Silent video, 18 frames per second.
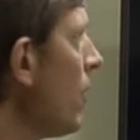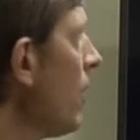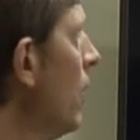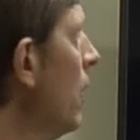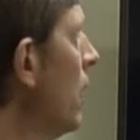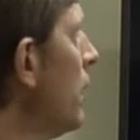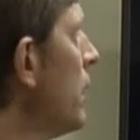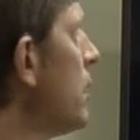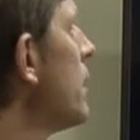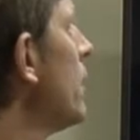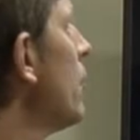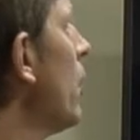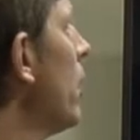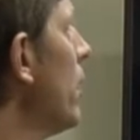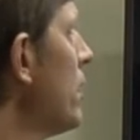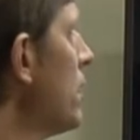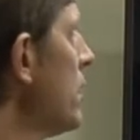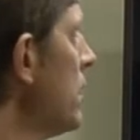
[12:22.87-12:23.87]
This
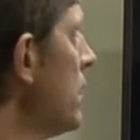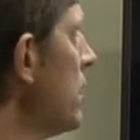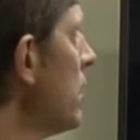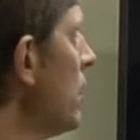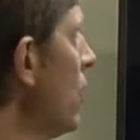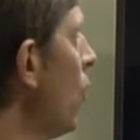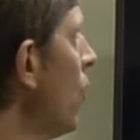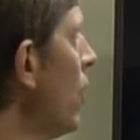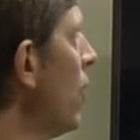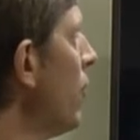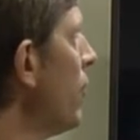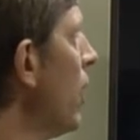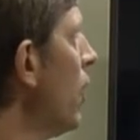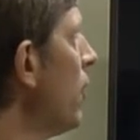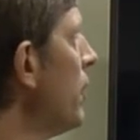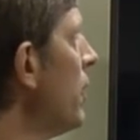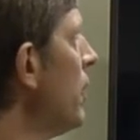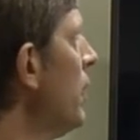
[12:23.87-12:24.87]
is oat
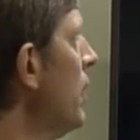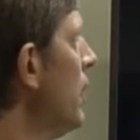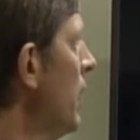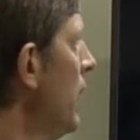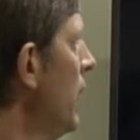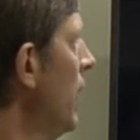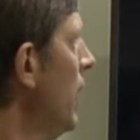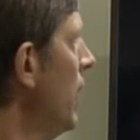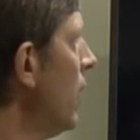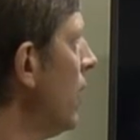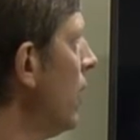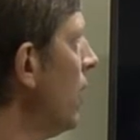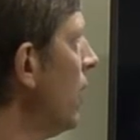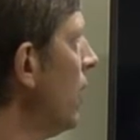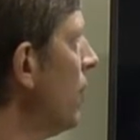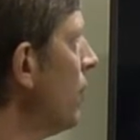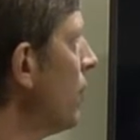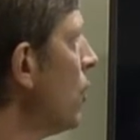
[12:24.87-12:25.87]
alfalfa,
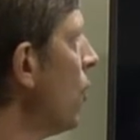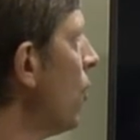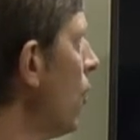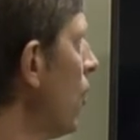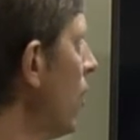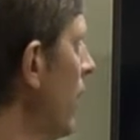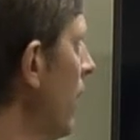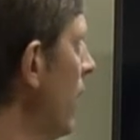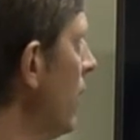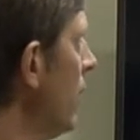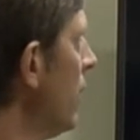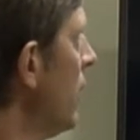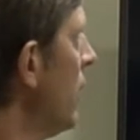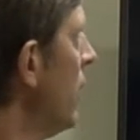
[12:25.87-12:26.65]
corn, and